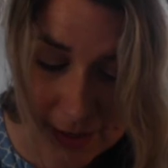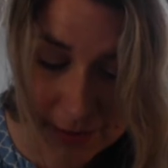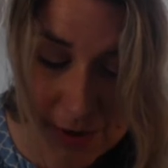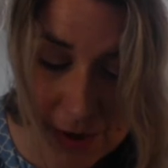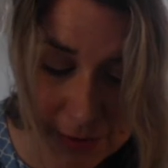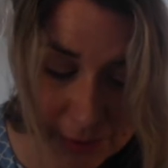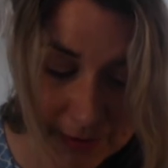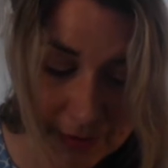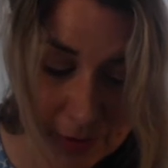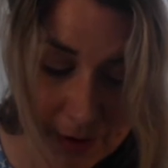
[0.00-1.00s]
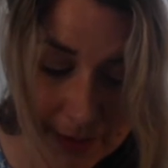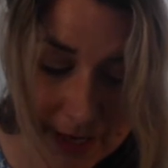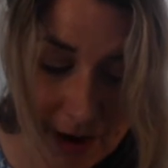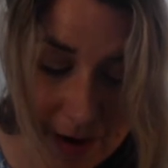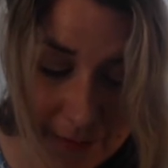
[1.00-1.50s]
nurturing the growing
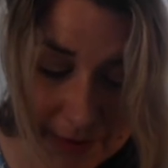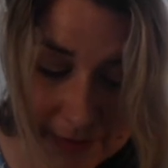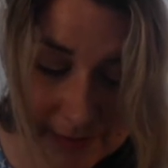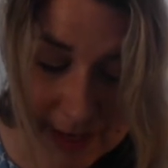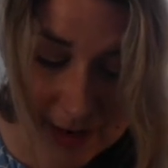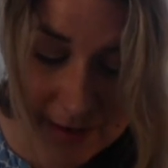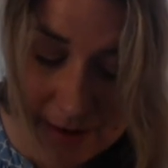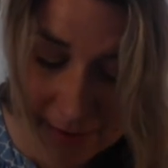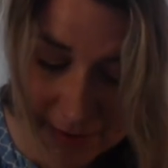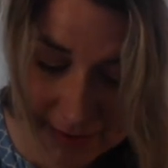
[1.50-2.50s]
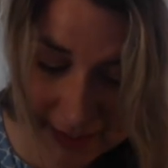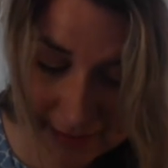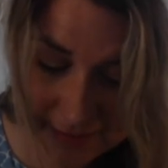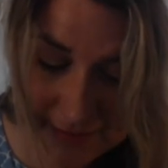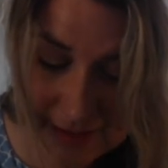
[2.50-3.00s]
harvest, nourishing
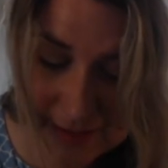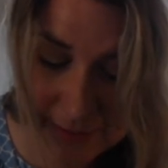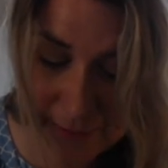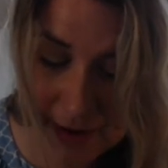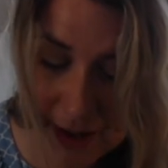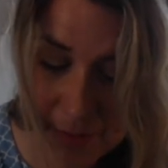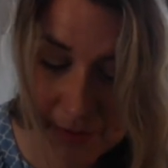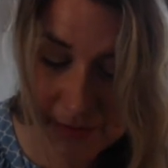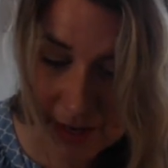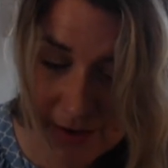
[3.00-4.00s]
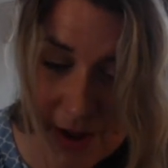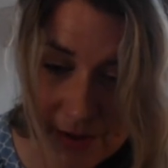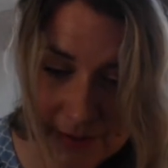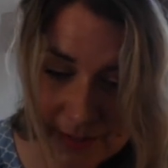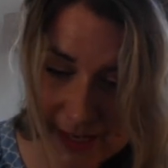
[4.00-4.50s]
its scented flowers,
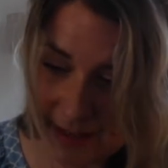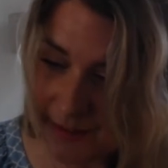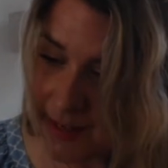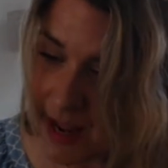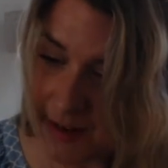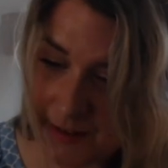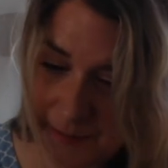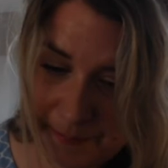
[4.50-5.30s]
nursing its dead.